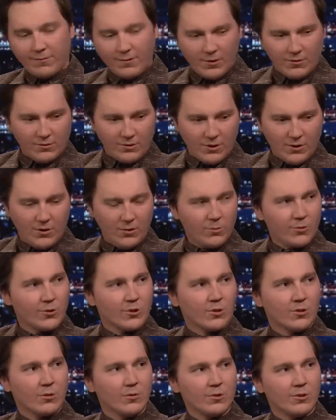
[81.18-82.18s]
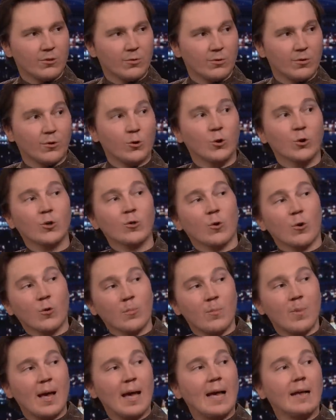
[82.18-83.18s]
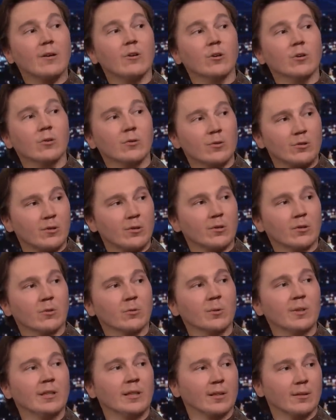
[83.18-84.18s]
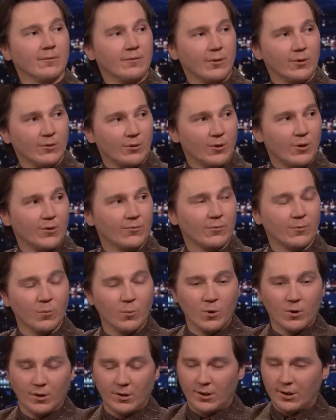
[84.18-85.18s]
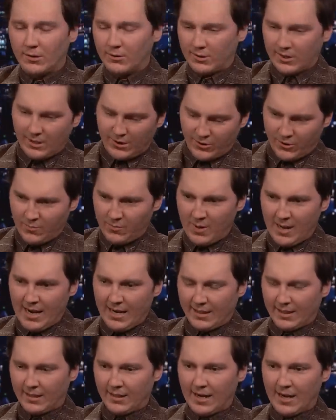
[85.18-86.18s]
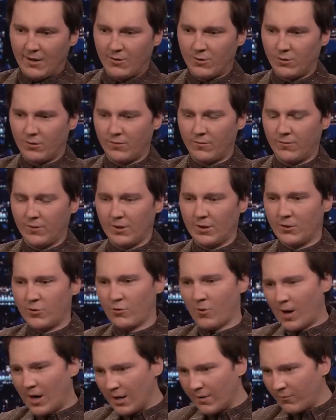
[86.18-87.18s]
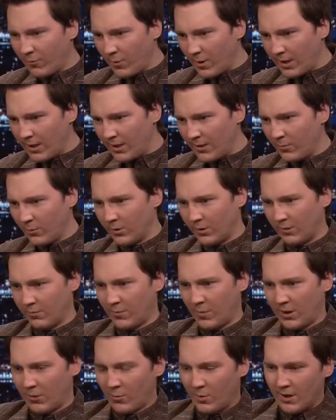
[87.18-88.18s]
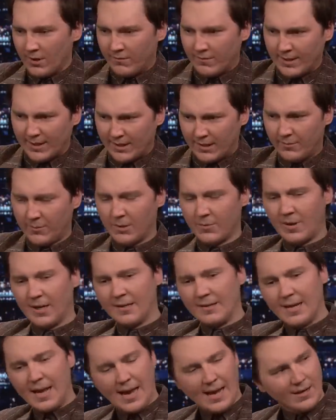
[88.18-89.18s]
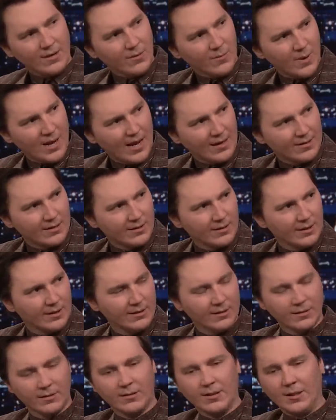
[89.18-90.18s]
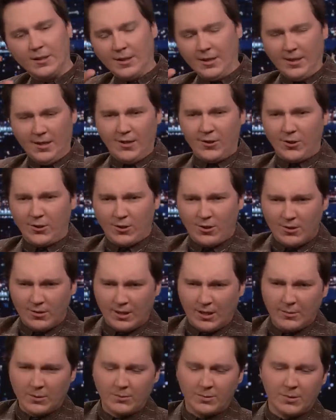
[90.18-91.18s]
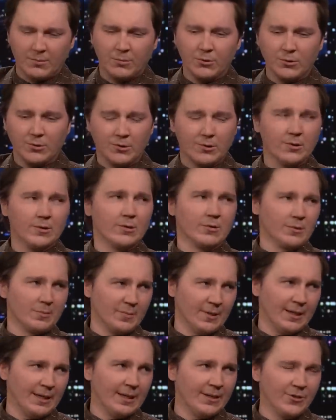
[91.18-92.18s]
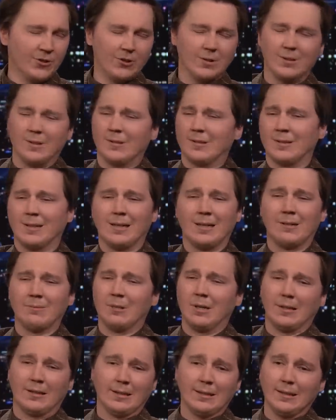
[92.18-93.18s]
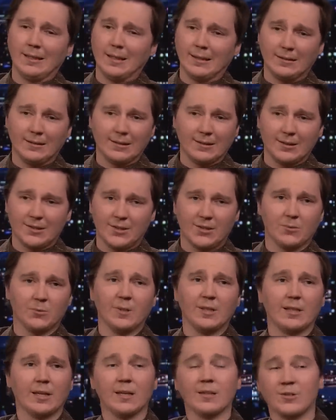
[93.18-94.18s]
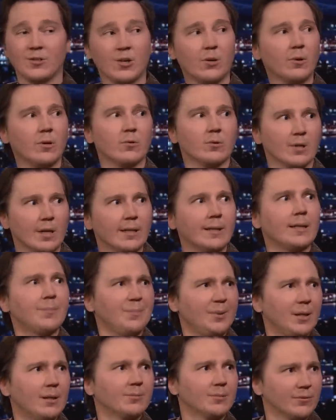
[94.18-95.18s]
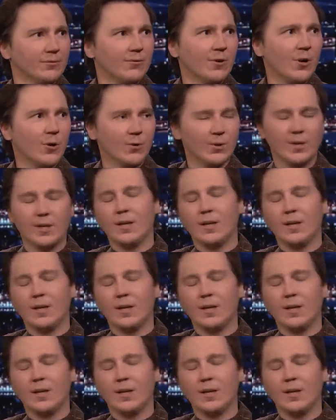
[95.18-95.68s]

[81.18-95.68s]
phone call, which is always sort of good or bad news. You know, the weekend phone call from work, and I was actually backing out of a driveway with my wife next to me and my dad in the back seat, and the call came up on Bluetooth. It was my agent, and I was like, I'm not going to get this. It's the weekend. And Zoe was like, pick up the phone.